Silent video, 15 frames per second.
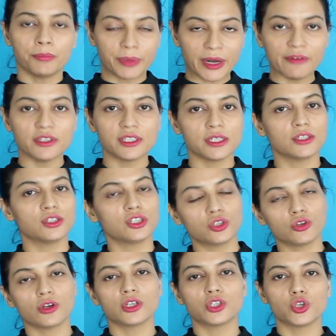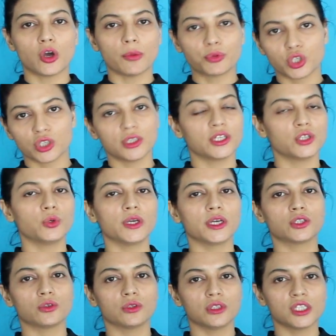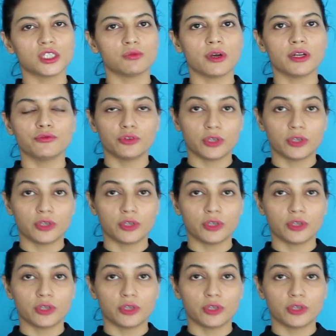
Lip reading: privacy and security option that you get on this one.